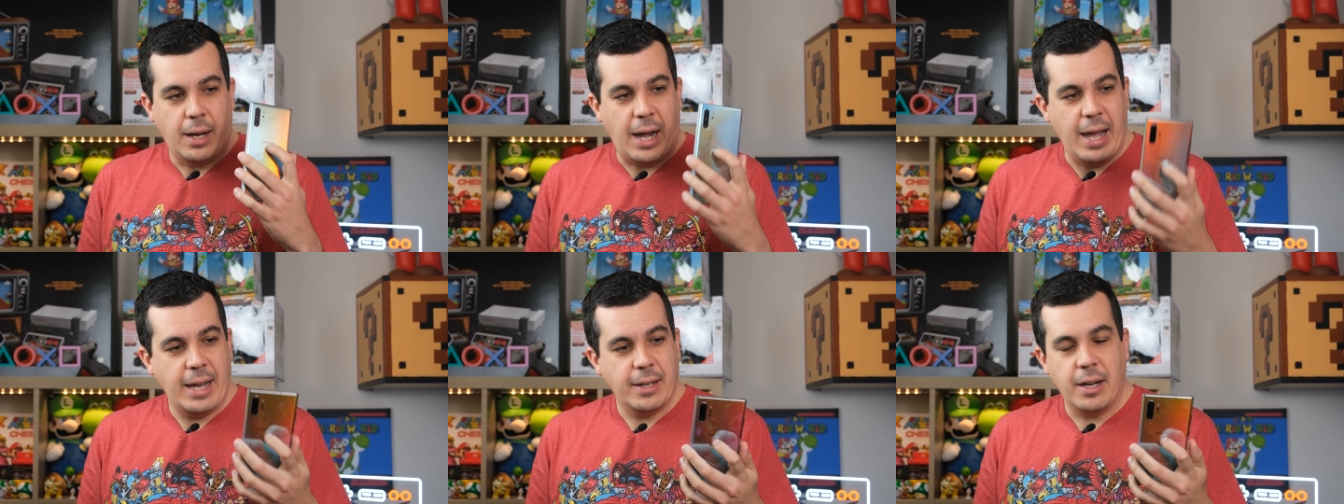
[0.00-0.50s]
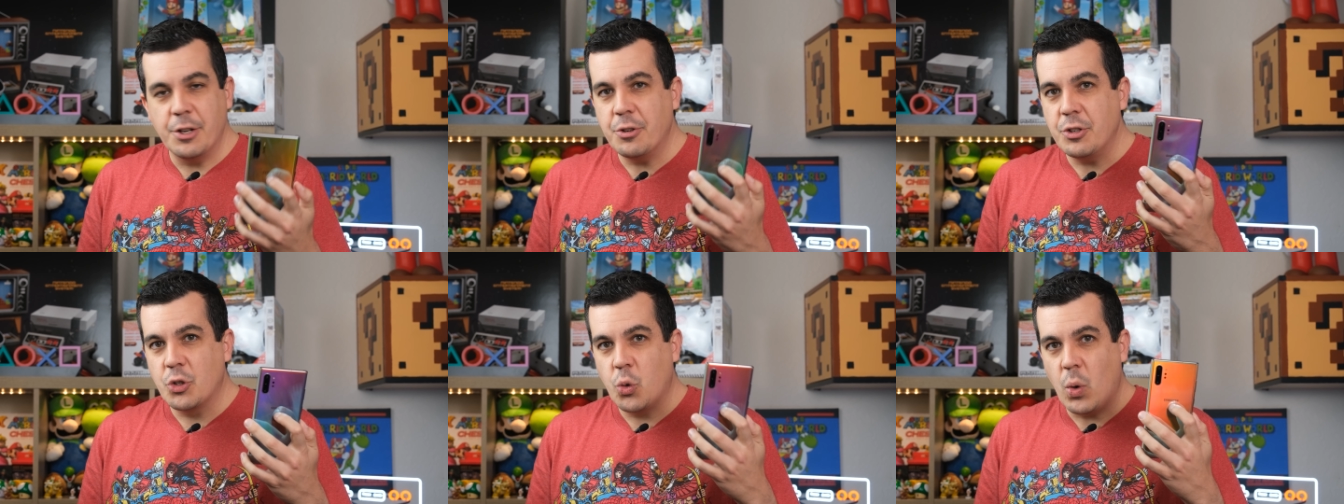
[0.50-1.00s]
I had a
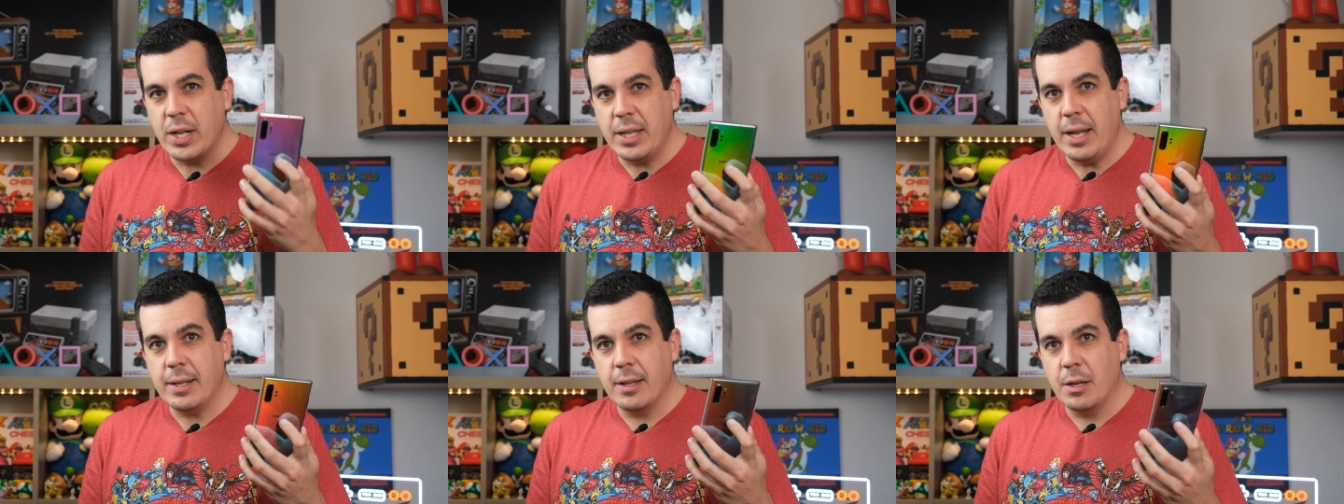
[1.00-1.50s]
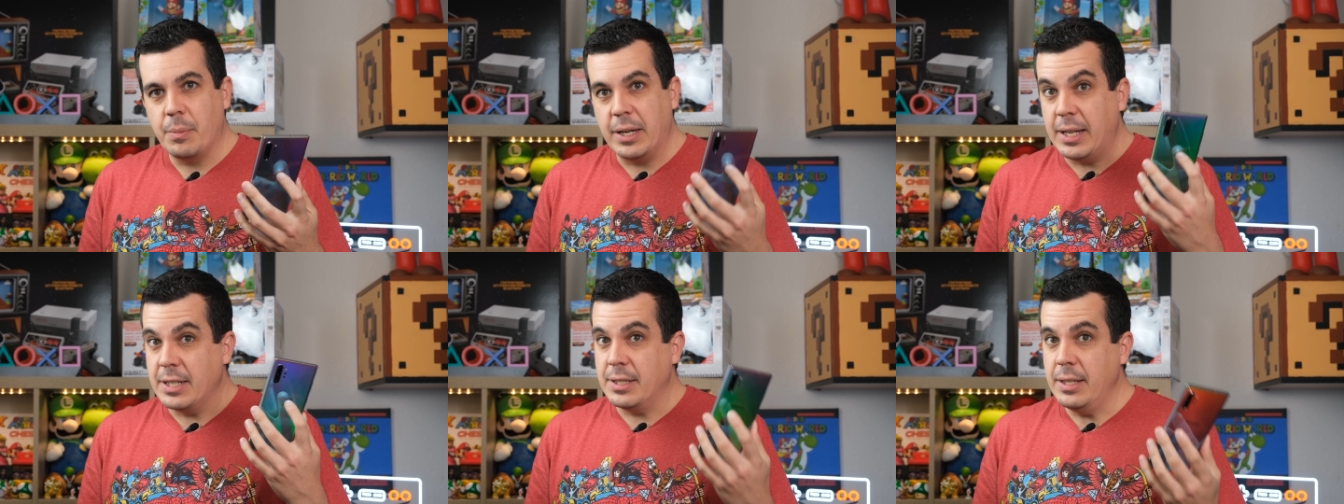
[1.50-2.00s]
128
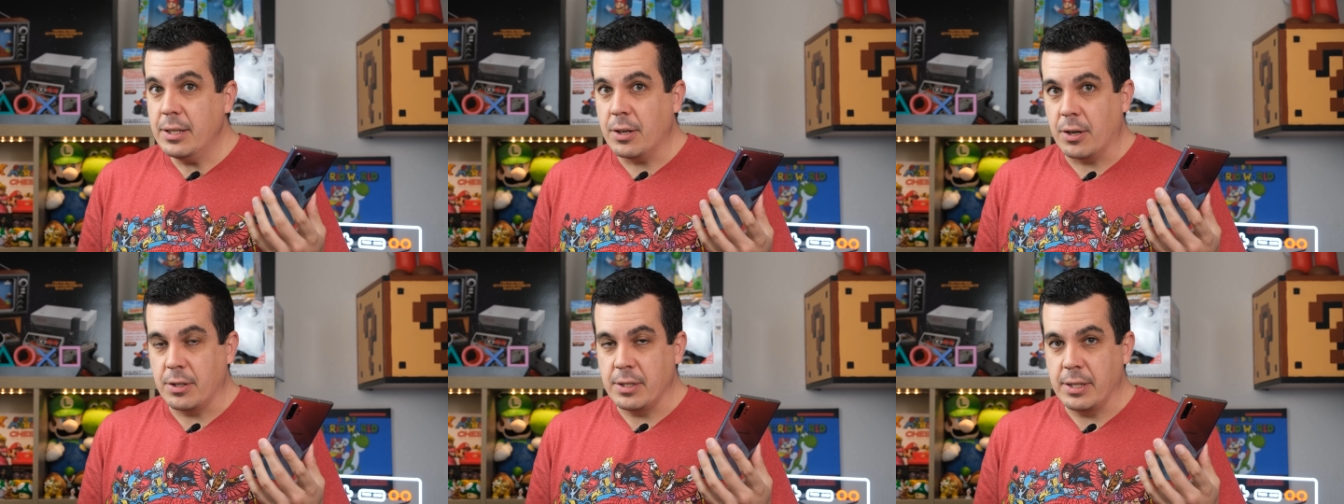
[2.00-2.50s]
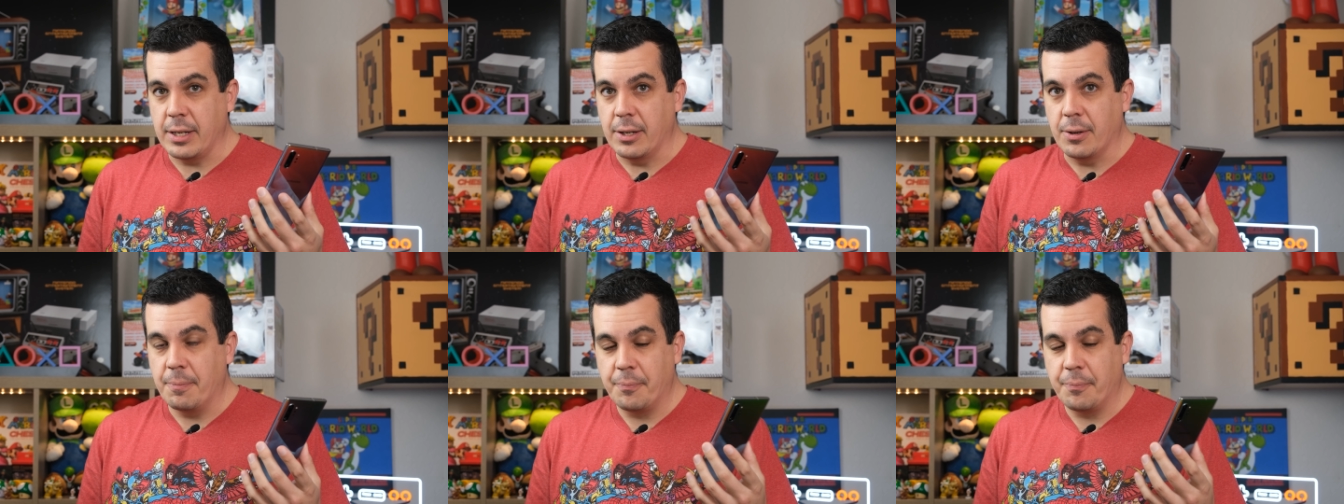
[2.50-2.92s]
gigabyte SD card in here.